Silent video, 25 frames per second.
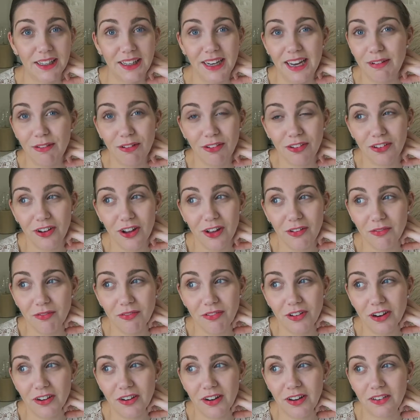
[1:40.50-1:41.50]
he was
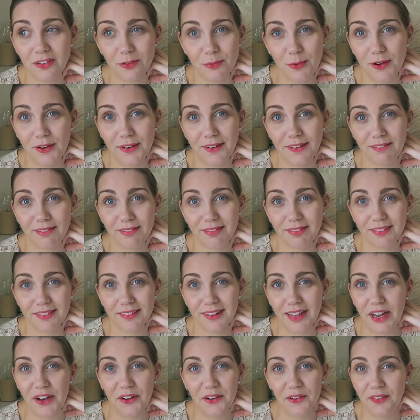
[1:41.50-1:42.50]
not very smart.
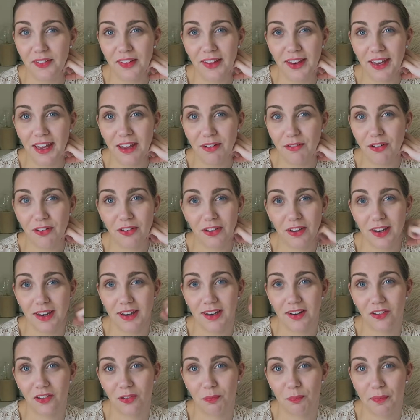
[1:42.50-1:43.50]
I don't think he was
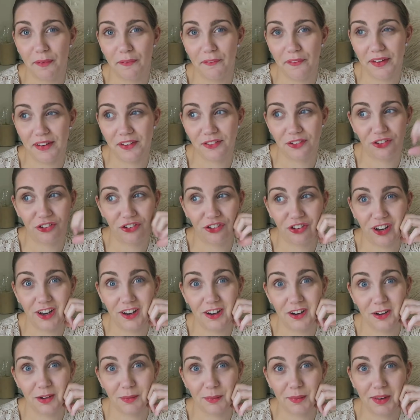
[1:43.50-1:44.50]
an experienced
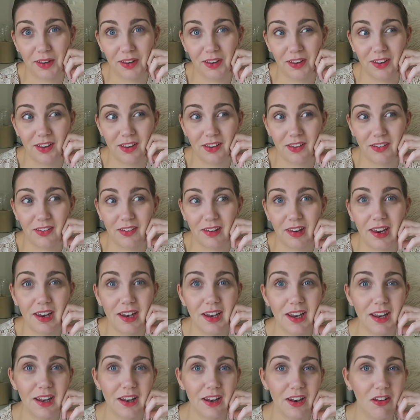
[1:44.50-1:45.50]
cheater because
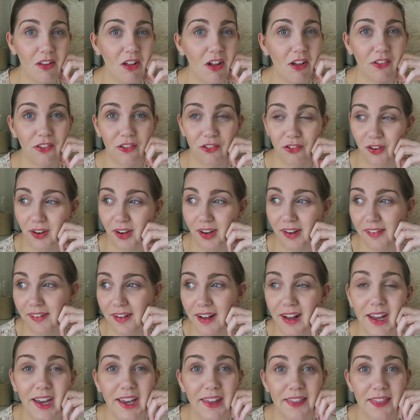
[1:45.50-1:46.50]
he did not try to
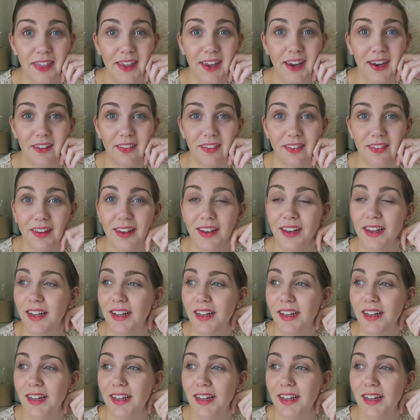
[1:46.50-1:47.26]
hide things.